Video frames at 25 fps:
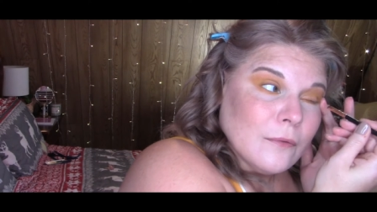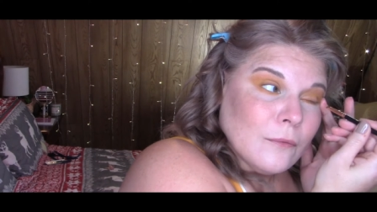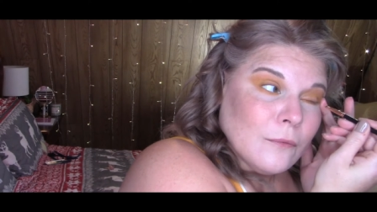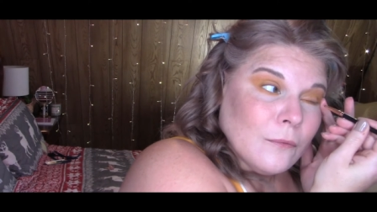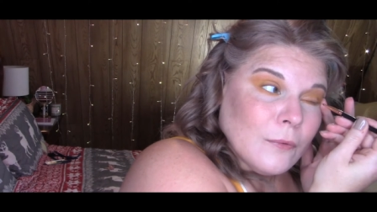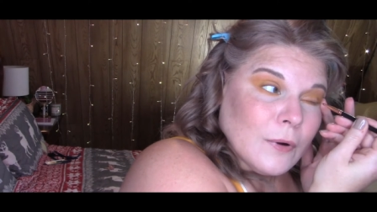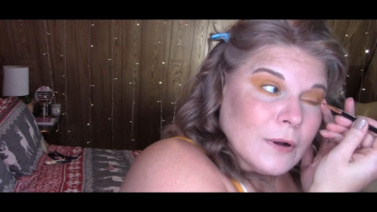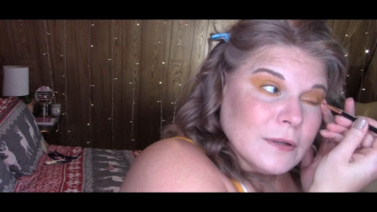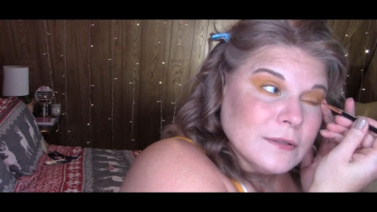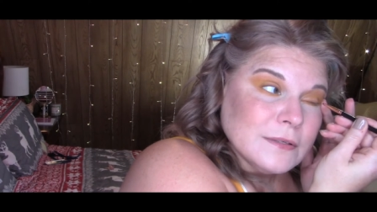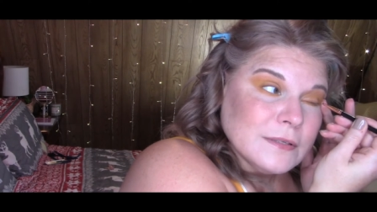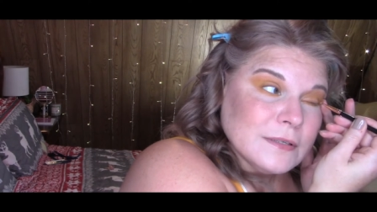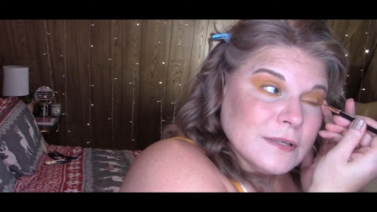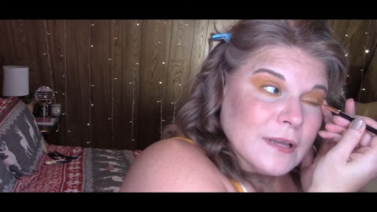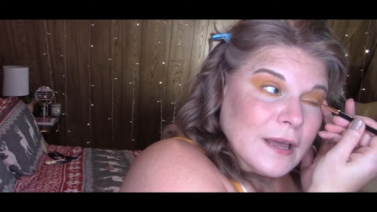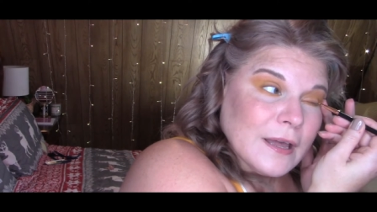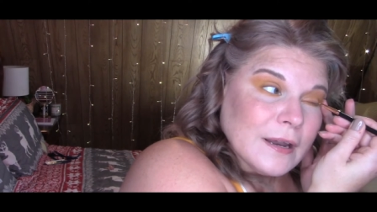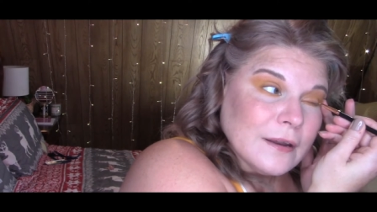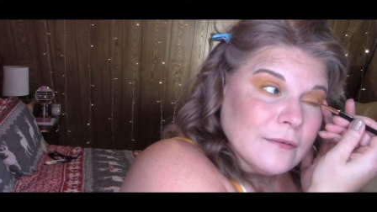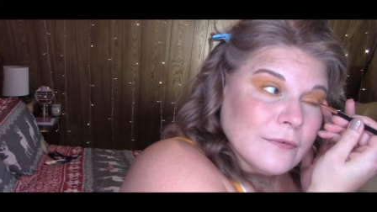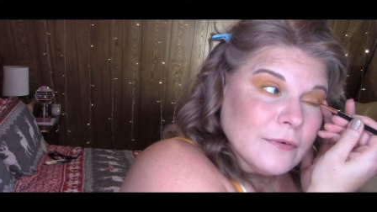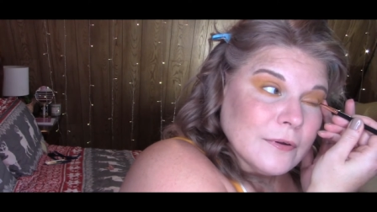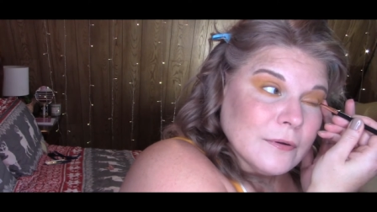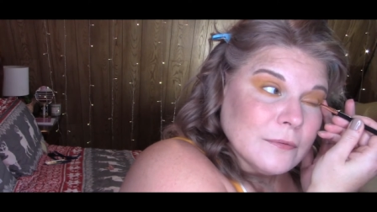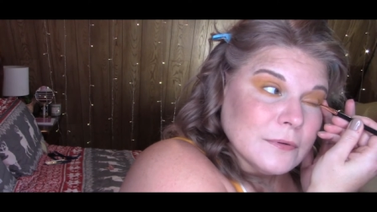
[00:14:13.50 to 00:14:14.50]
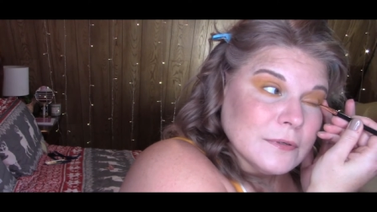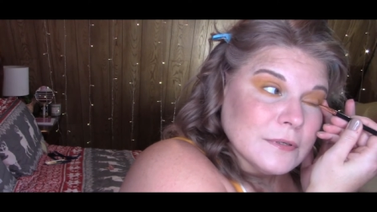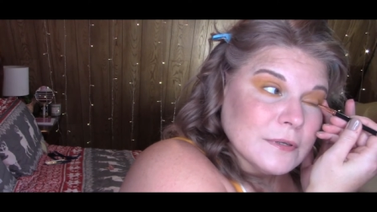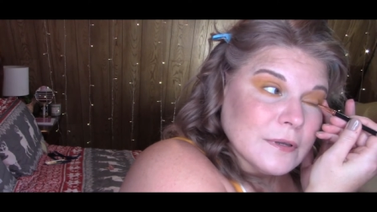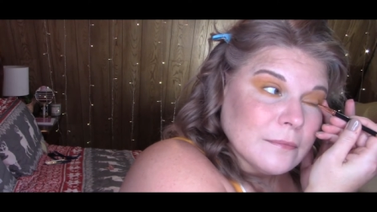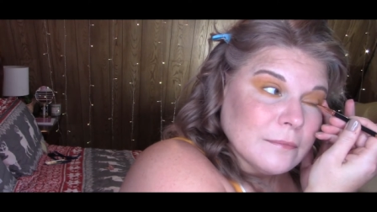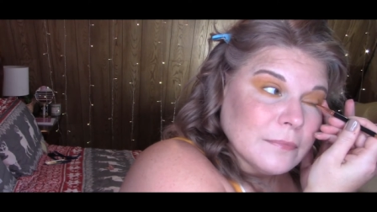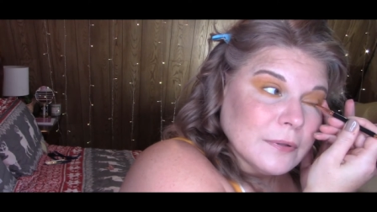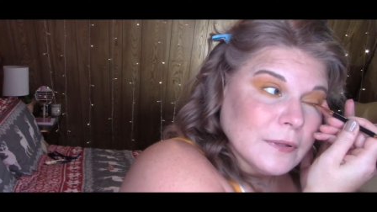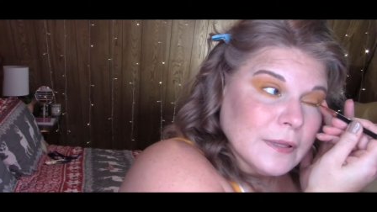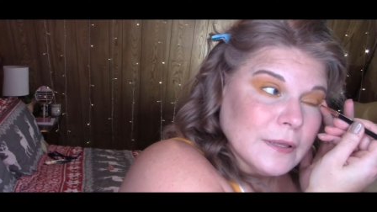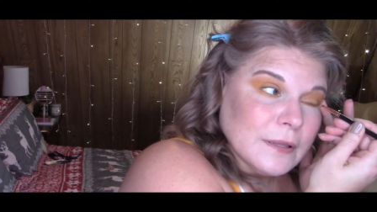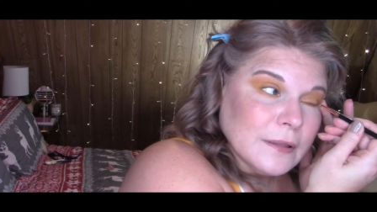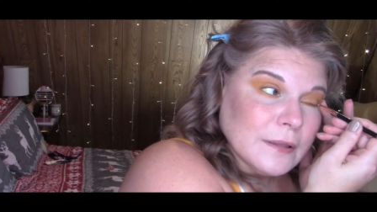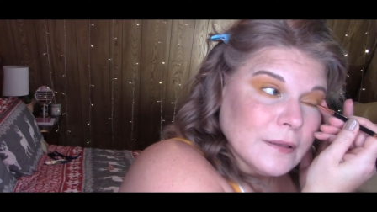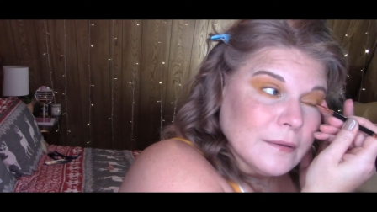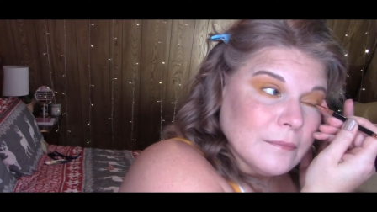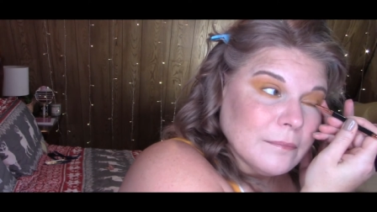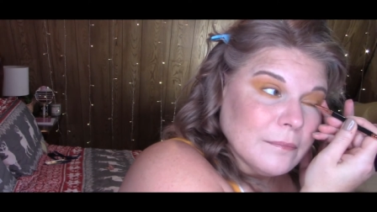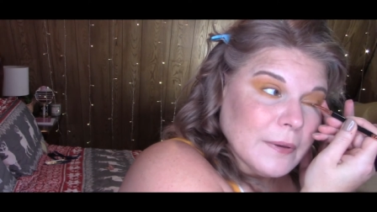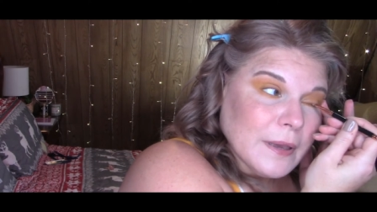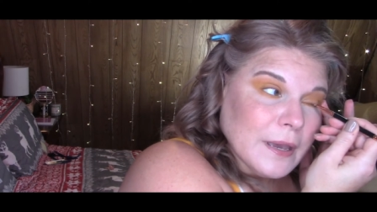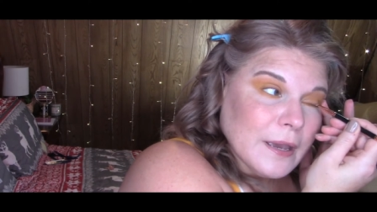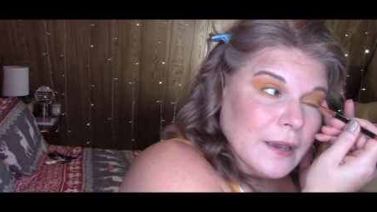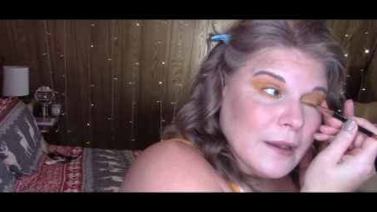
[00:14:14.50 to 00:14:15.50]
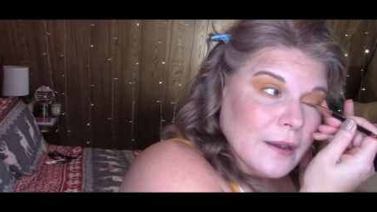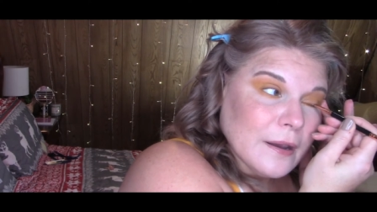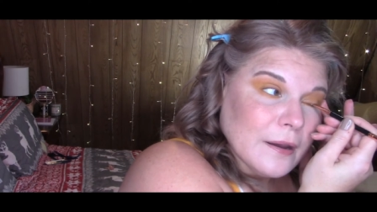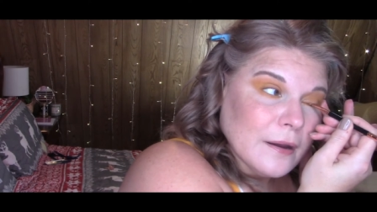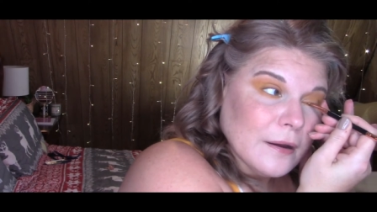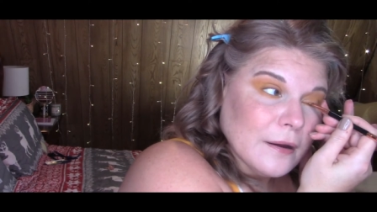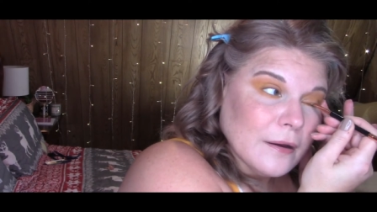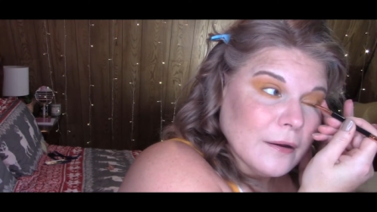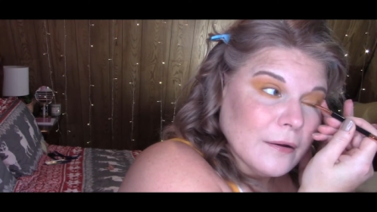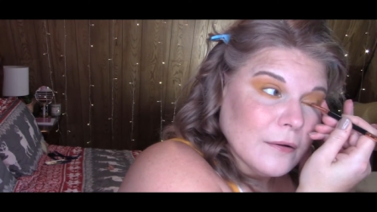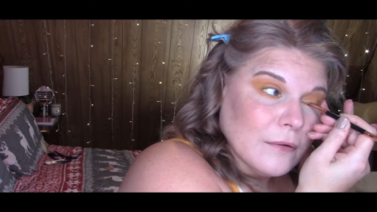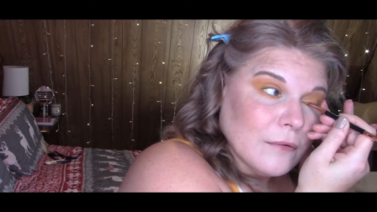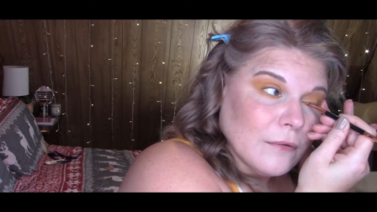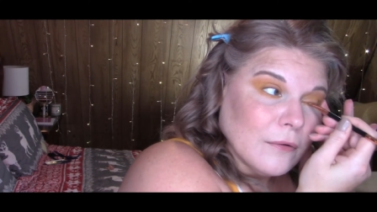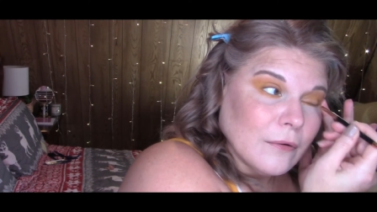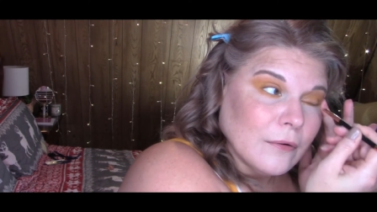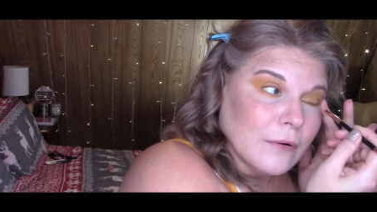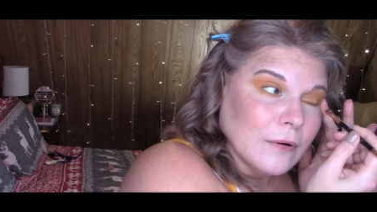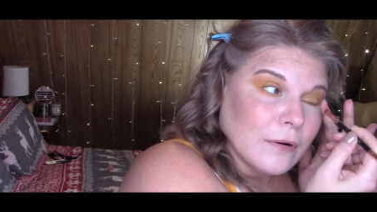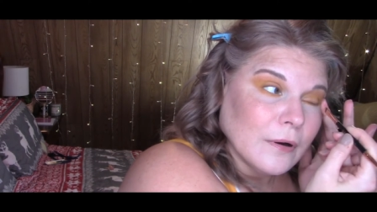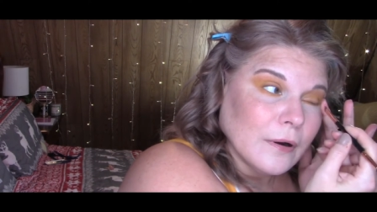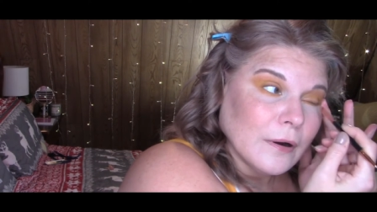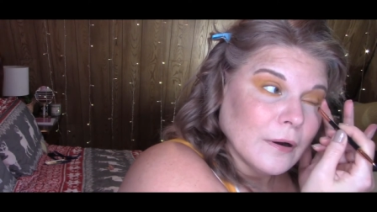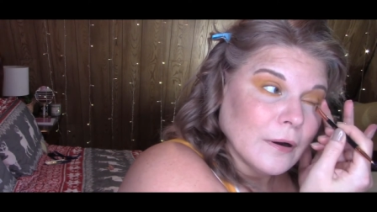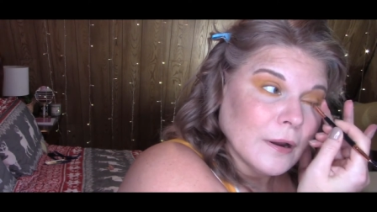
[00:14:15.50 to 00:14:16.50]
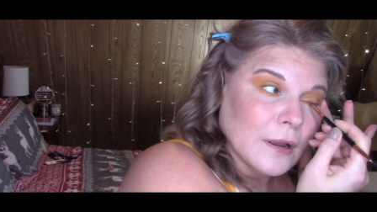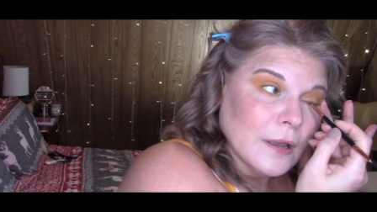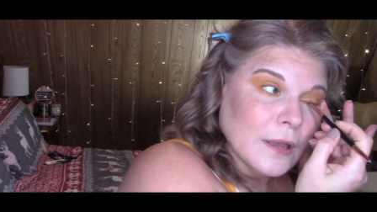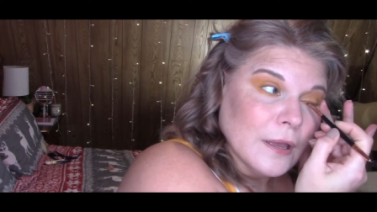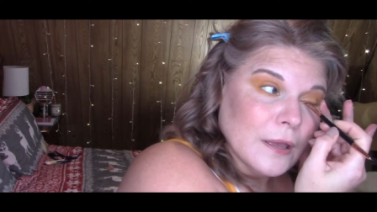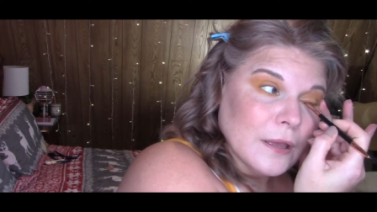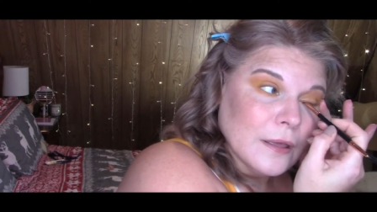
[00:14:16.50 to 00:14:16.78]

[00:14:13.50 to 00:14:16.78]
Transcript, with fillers: one side of it was completely bare, or